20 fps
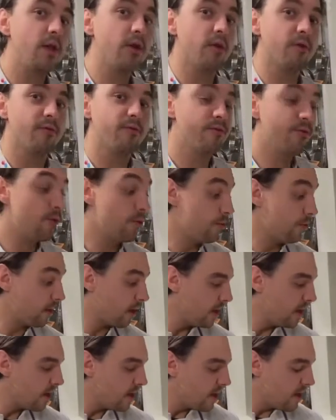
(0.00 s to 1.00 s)
your food.
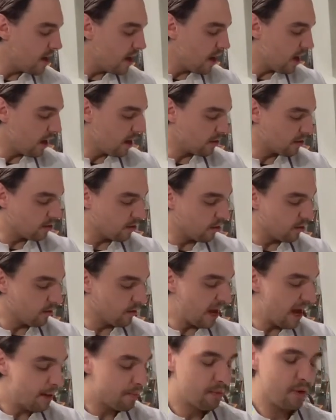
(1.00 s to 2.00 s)
So
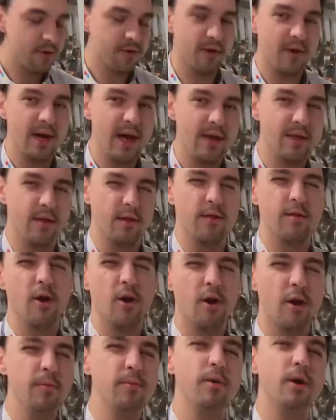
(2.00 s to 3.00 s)
apples are nice and
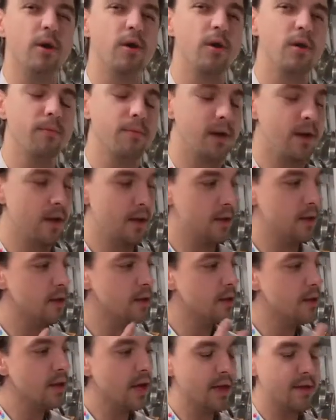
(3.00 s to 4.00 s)
tart,
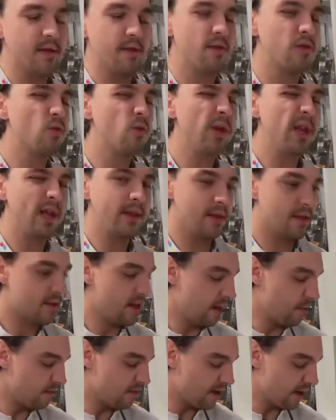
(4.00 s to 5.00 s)
but nice and sweet at the
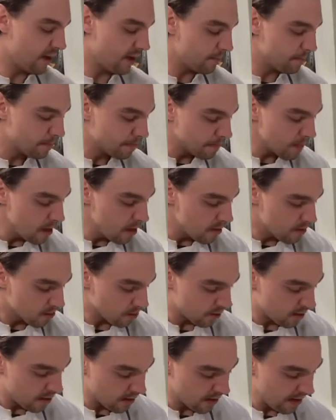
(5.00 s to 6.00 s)
same time.
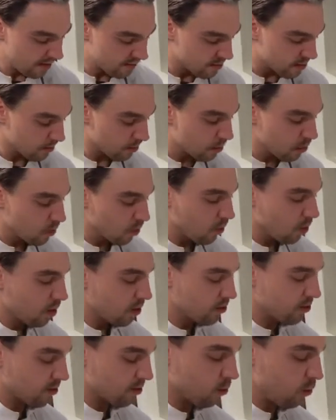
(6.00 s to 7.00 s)
So here I have some gorgeous